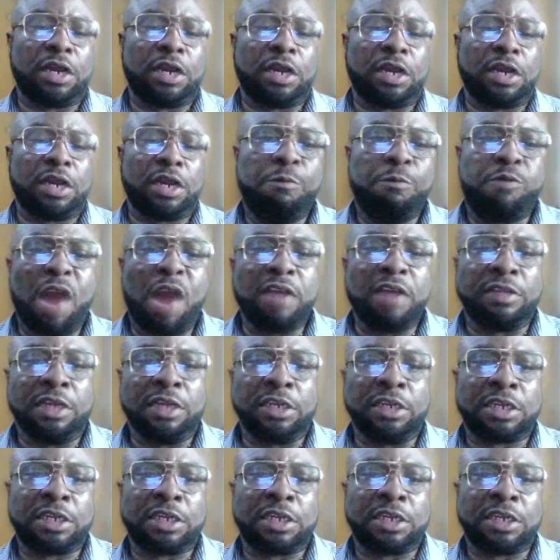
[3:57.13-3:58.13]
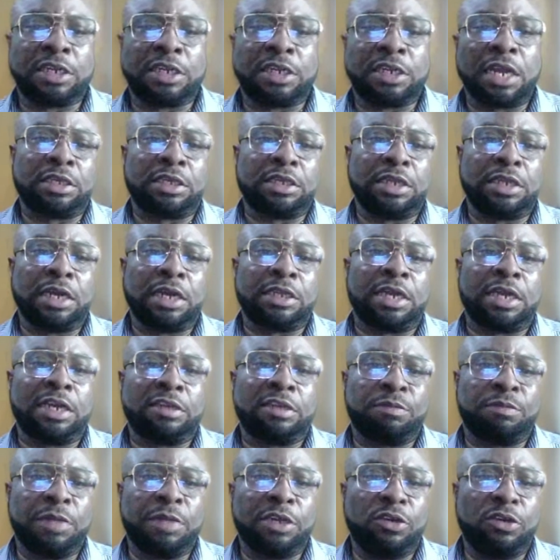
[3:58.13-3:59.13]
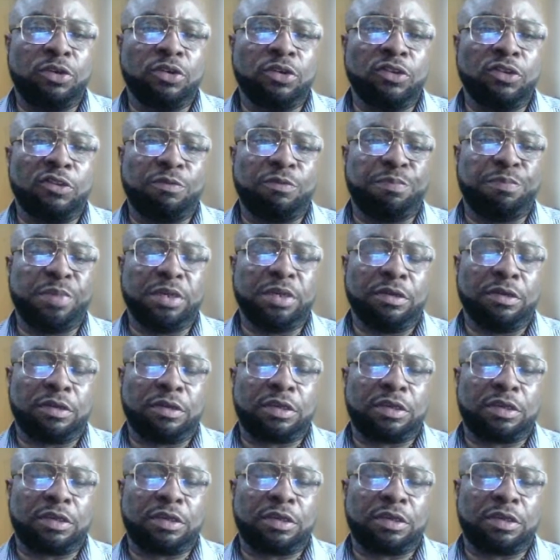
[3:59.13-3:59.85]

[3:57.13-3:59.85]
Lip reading: presidential assent that has made those bills